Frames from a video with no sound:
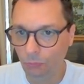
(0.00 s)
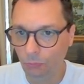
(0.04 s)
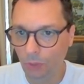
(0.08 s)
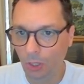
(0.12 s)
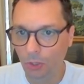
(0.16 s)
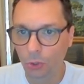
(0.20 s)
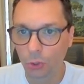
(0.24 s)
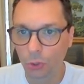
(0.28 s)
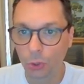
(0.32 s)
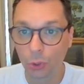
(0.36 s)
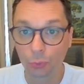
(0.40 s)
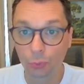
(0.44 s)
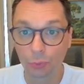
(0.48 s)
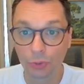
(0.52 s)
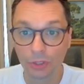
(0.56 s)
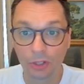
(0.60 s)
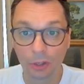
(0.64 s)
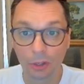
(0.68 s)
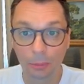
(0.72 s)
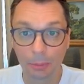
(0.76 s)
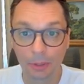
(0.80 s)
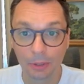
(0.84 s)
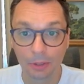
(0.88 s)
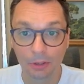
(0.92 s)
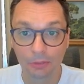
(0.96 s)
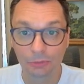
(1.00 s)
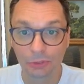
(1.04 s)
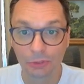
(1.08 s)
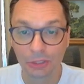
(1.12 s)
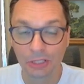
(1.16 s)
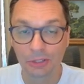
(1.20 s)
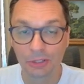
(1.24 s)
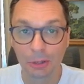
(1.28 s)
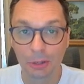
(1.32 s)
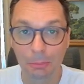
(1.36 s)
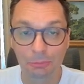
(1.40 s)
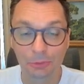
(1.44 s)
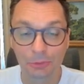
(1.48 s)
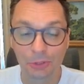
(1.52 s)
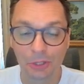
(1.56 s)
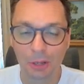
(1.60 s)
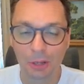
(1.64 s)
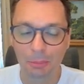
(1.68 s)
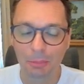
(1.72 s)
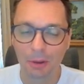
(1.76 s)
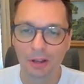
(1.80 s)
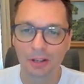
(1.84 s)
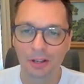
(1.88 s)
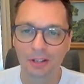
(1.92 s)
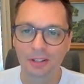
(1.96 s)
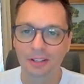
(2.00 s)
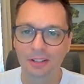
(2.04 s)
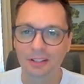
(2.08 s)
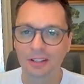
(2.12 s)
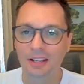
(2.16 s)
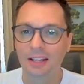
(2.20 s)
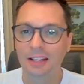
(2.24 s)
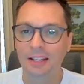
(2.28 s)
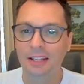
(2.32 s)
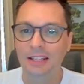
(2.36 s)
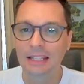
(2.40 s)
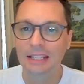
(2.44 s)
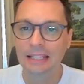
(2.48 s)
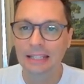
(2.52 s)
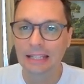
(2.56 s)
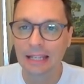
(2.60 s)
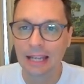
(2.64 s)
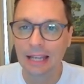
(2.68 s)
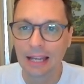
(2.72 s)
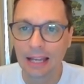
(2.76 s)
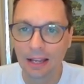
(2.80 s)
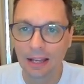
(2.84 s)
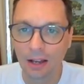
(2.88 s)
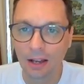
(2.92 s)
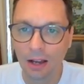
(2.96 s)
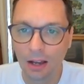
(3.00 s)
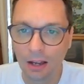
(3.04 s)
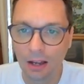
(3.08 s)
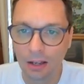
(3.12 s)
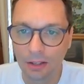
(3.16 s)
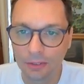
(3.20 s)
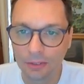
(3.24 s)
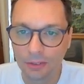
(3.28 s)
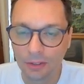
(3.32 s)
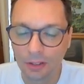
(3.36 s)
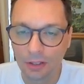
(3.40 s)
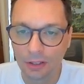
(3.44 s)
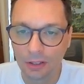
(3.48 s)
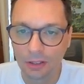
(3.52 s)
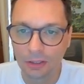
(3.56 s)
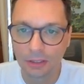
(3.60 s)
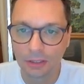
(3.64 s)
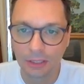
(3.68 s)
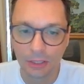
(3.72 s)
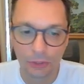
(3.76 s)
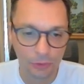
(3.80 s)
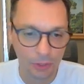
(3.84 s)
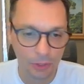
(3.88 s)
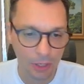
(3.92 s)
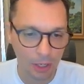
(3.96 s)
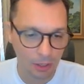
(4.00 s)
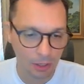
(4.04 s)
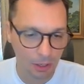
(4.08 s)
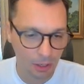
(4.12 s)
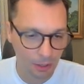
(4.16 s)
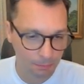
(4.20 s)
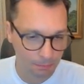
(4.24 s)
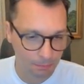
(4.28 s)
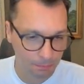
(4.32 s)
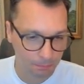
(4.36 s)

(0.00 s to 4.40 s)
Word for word: You can read up on it on liquor.com.